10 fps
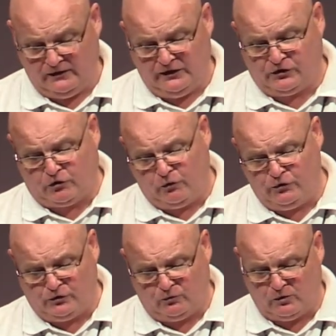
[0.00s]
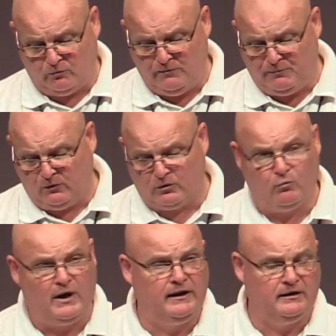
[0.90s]
It's crucial that we build
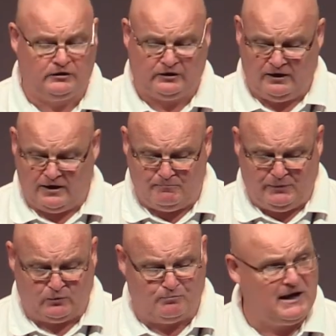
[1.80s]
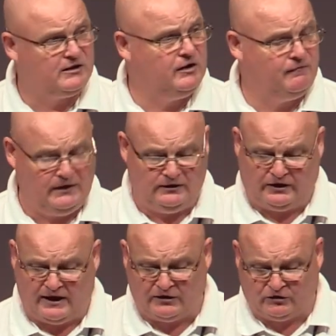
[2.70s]
awareness and build massive
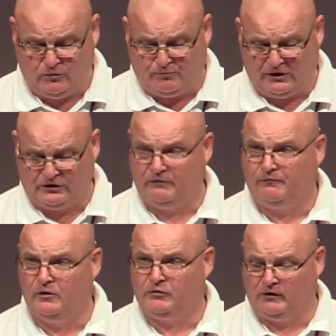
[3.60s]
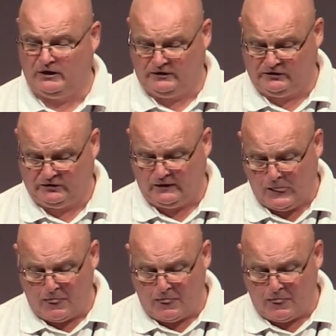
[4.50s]
international pressure for his release,